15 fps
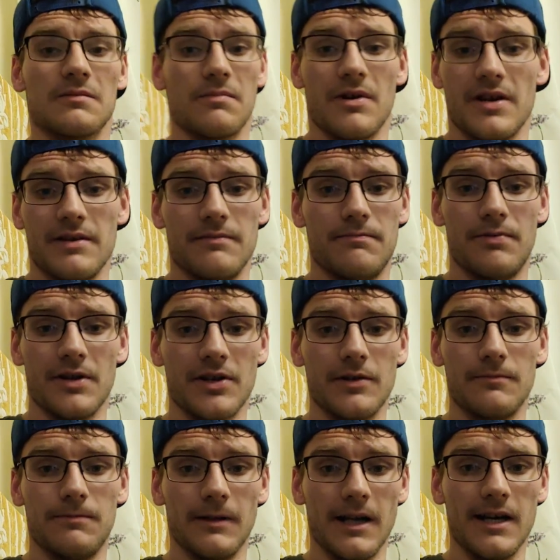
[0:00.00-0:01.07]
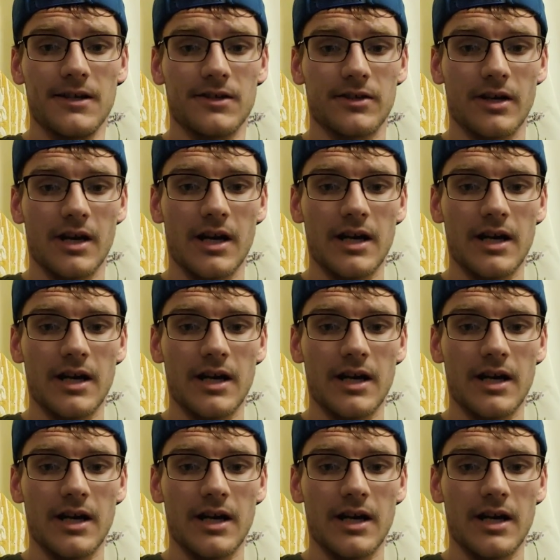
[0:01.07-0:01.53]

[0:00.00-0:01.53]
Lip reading: Pretty good place.